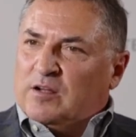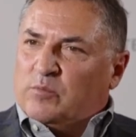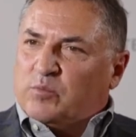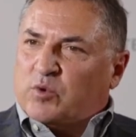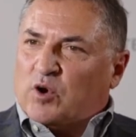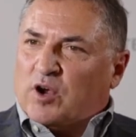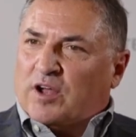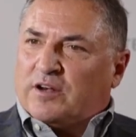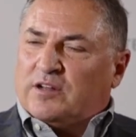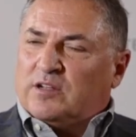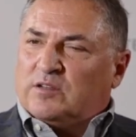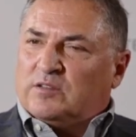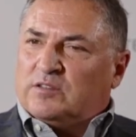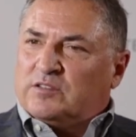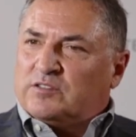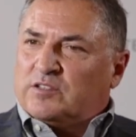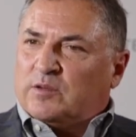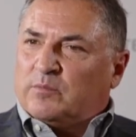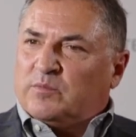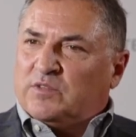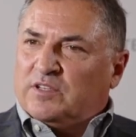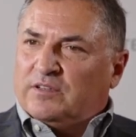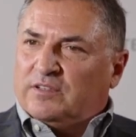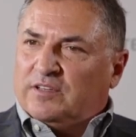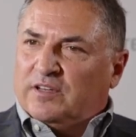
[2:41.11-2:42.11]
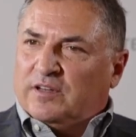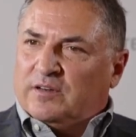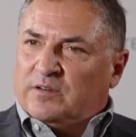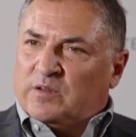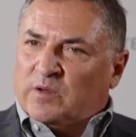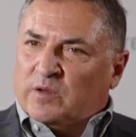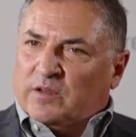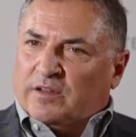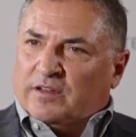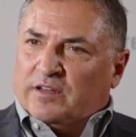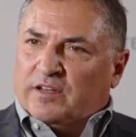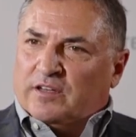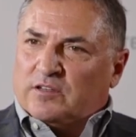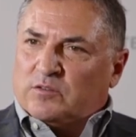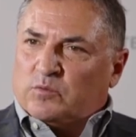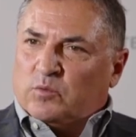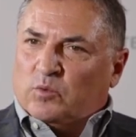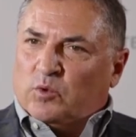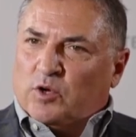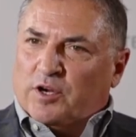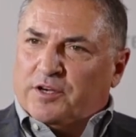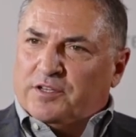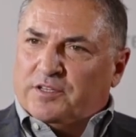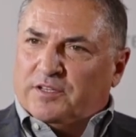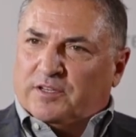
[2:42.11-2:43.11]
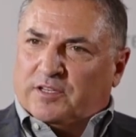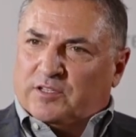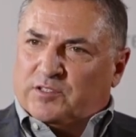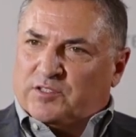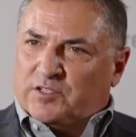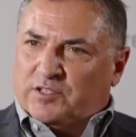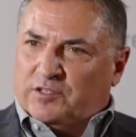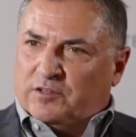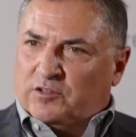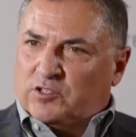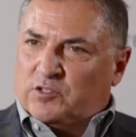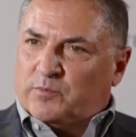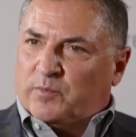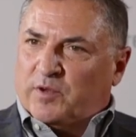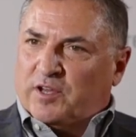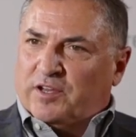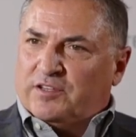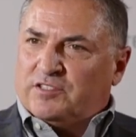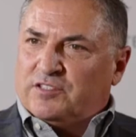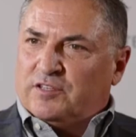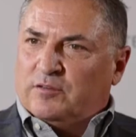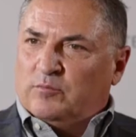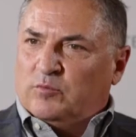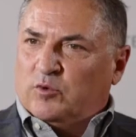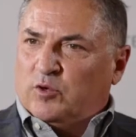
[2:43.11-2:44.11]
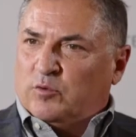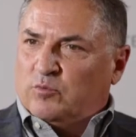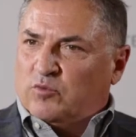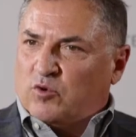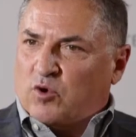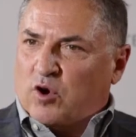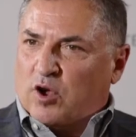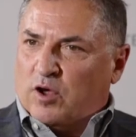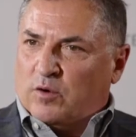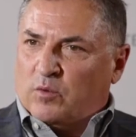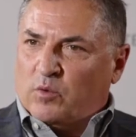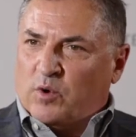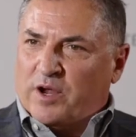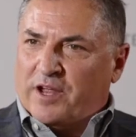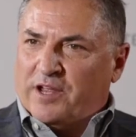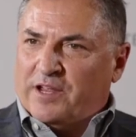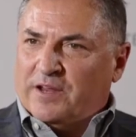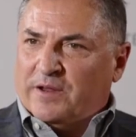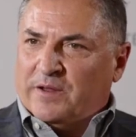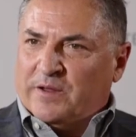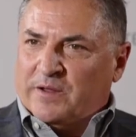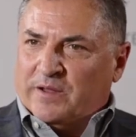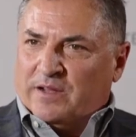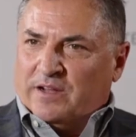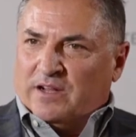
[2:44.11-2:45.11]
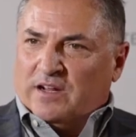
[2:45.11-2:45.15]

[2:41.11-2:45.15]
product, something that has won in the casino space in a more broad way,